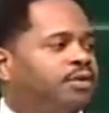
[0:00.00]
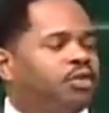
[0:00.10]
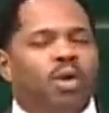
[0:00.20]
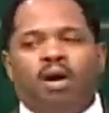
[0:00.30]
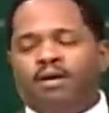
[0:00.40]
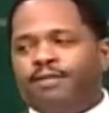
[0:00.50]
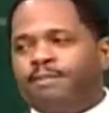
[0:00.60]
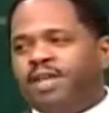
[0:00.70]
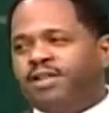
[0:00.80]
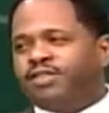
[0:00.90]
to all of
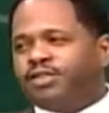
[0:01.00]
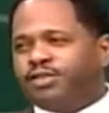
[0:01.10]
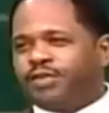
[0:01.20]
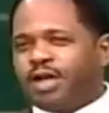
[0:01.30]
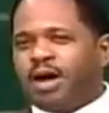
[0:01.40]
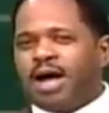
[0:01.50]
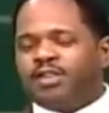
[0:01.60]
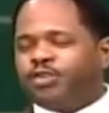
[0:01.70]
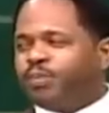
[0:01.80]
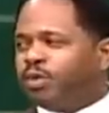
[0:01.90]
the ministers of the
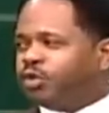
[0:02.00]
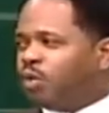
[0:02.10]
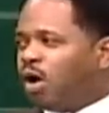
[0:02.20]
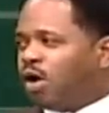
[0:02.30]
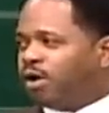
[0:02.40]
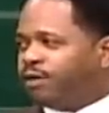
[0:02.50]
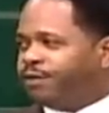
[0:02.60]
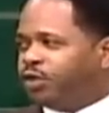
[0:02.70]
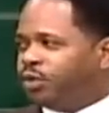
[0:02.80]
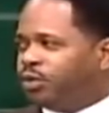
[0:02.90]
gospel, to all
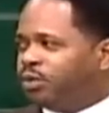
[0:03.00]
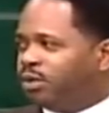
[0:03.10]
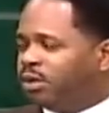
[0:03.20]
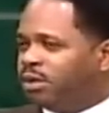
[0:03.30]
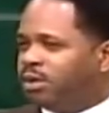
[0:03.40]
of you